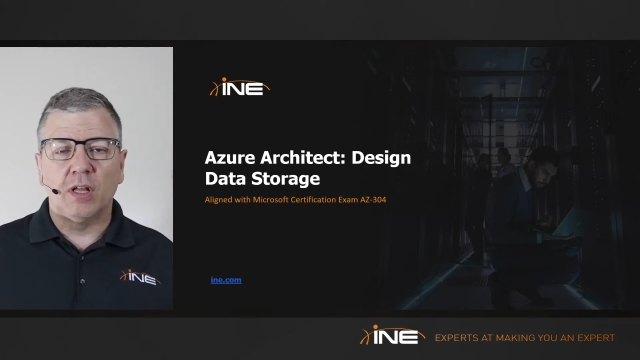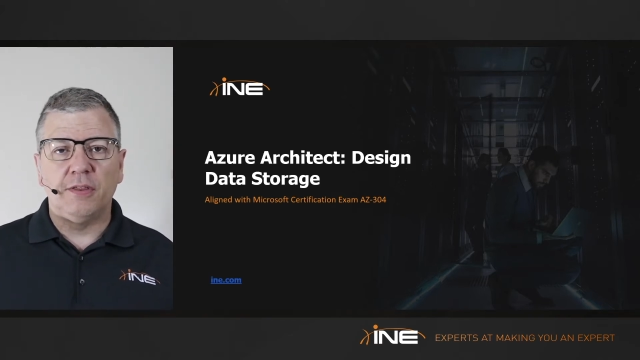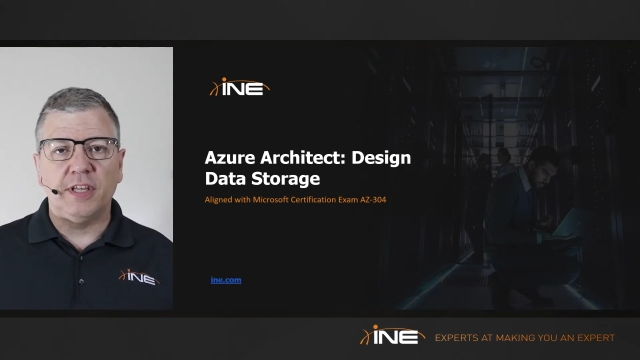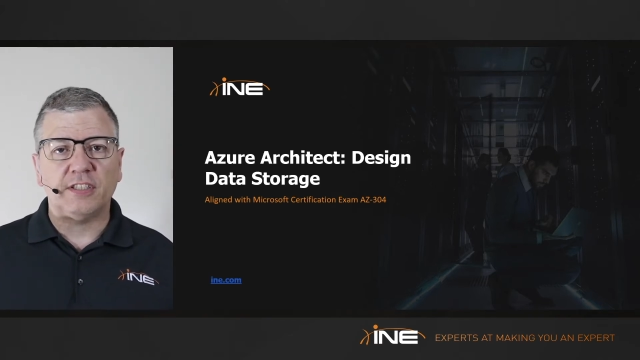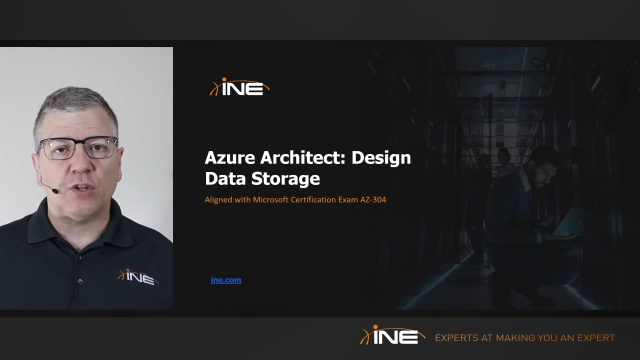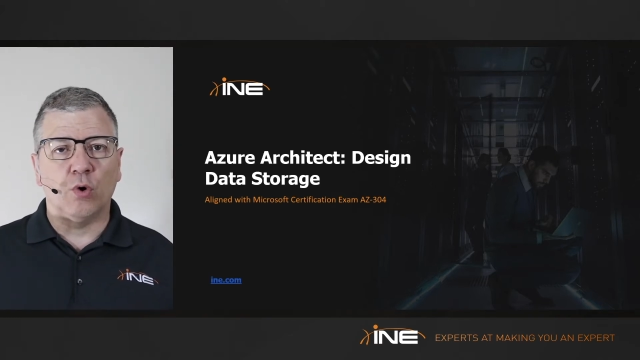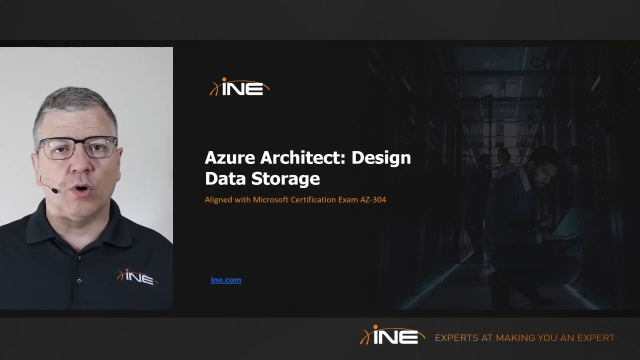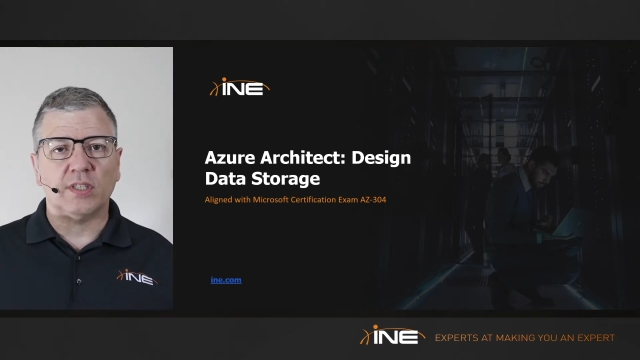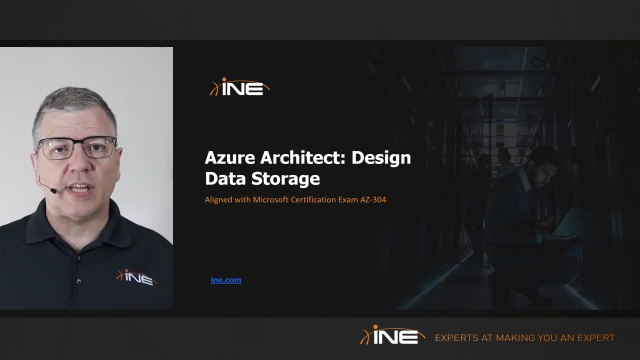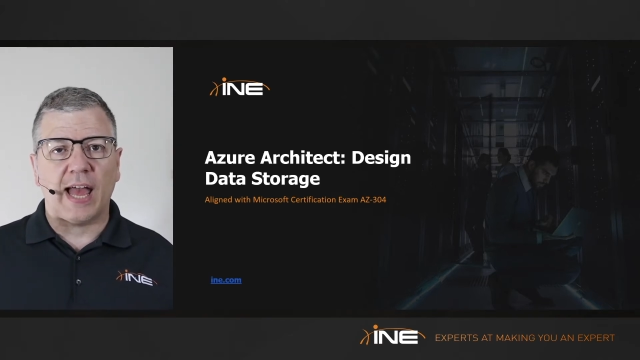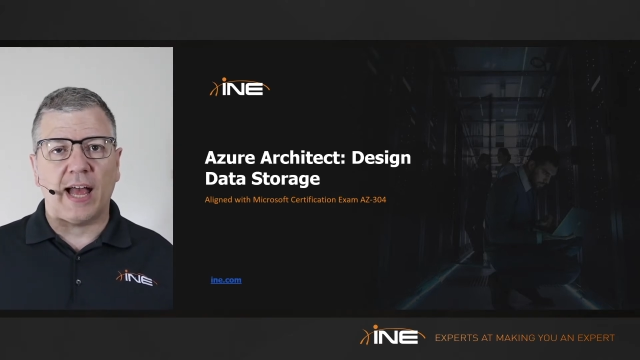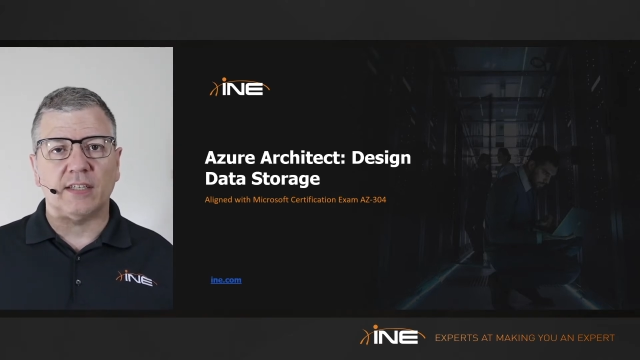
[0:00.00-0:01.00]
This course
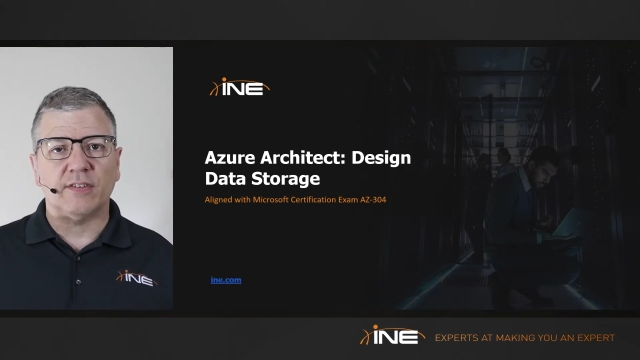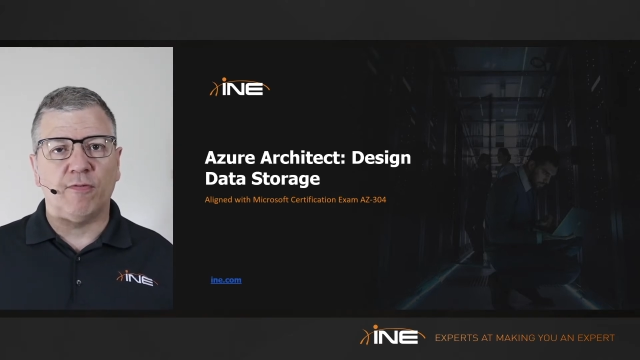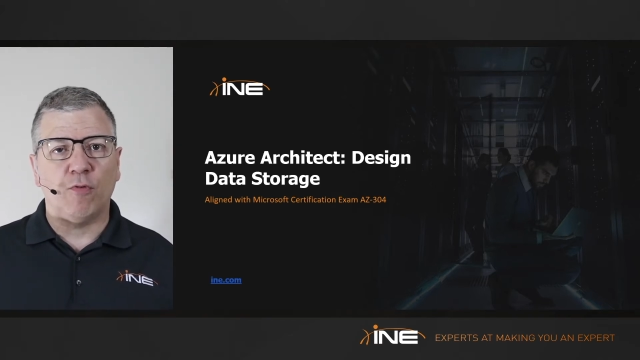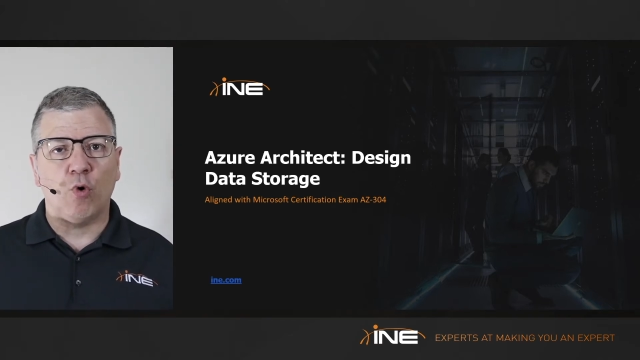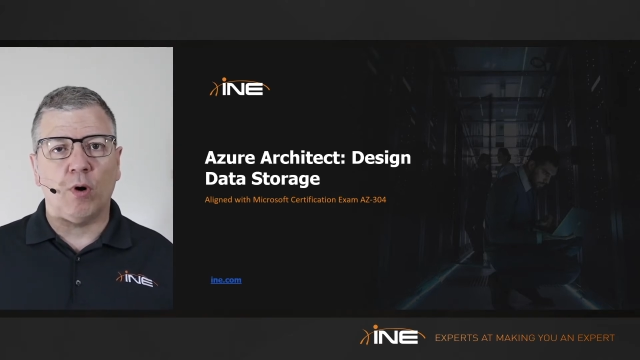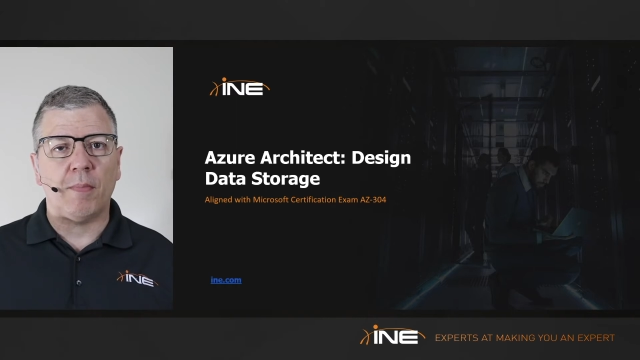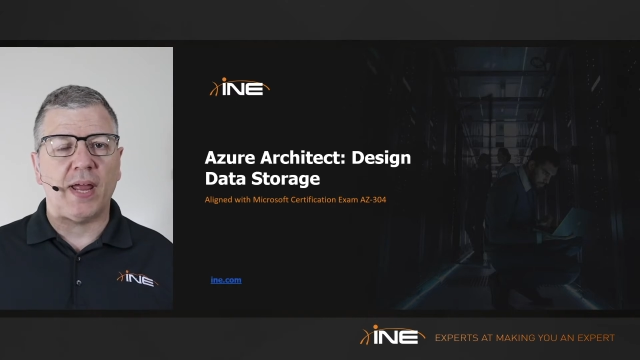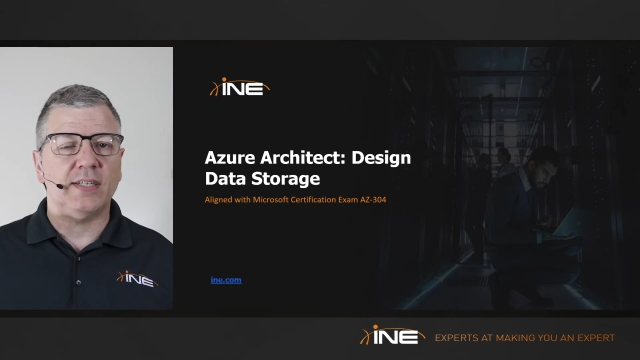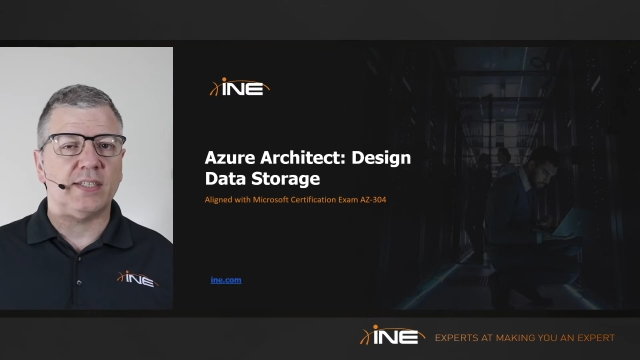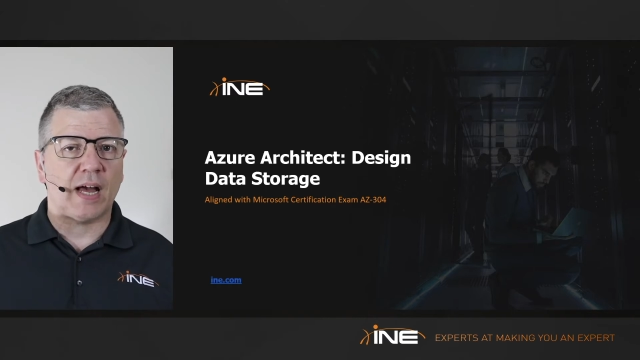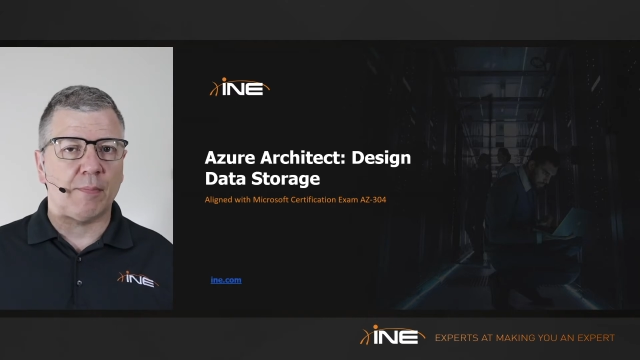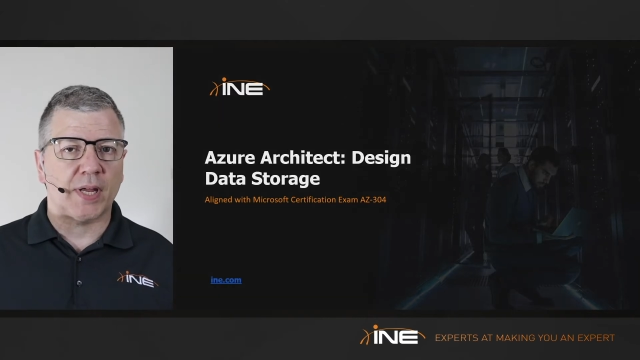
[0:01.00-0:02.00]
has four main
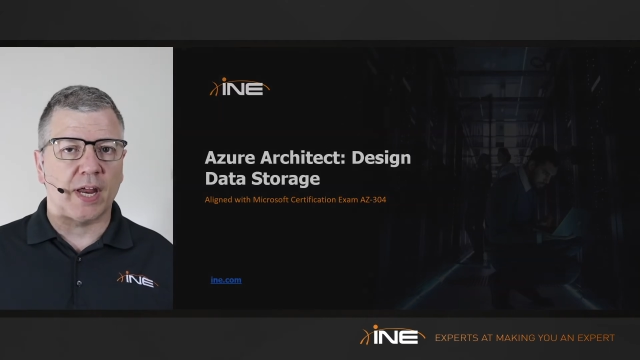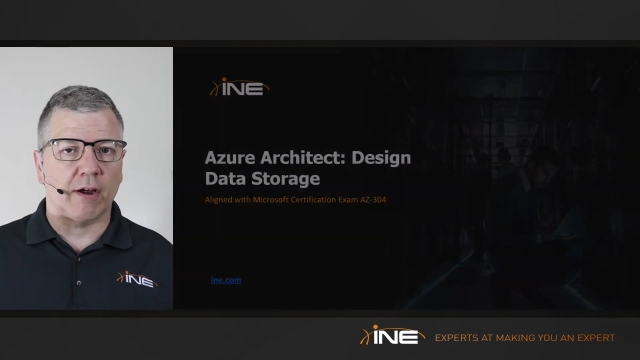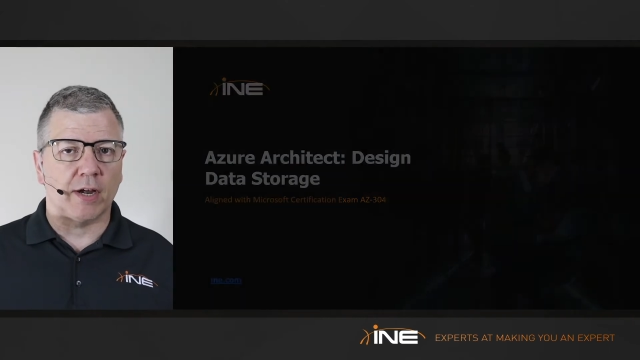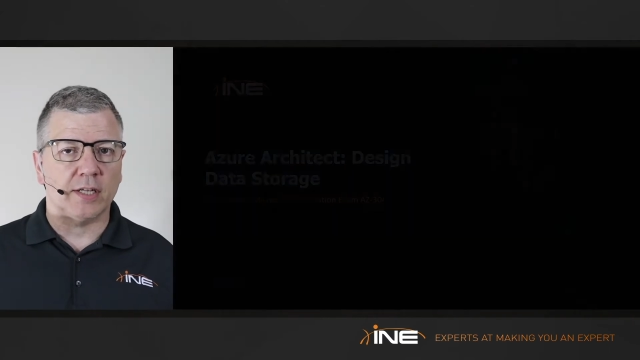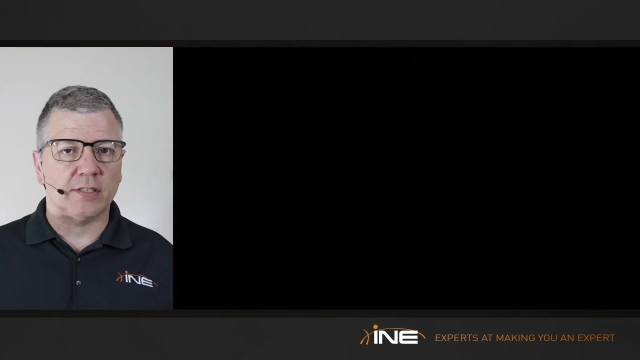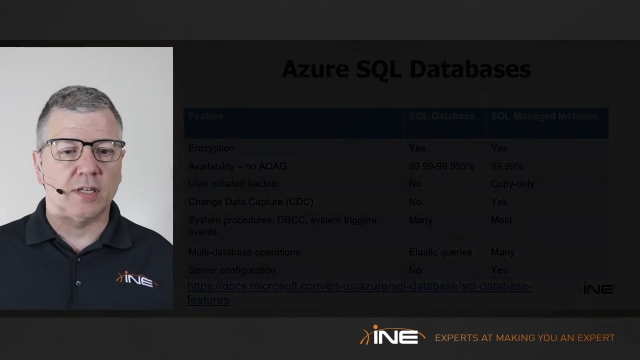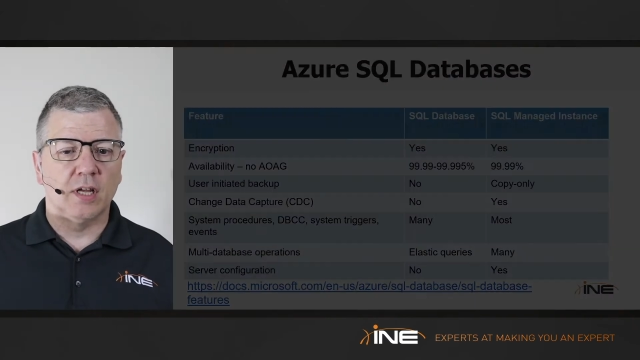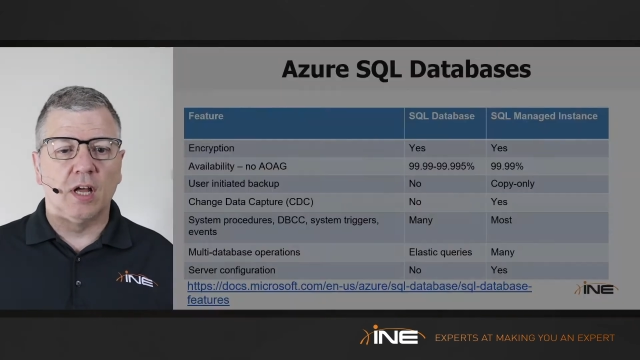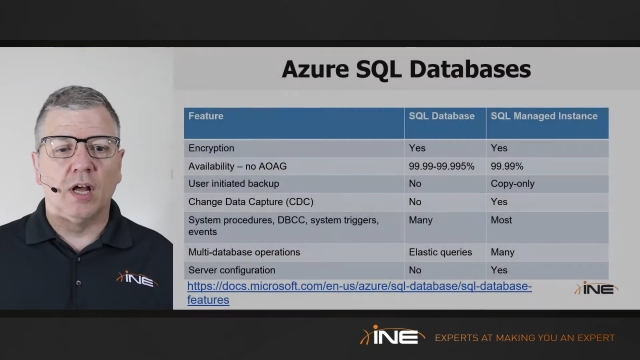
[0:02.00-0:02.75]
topic areas.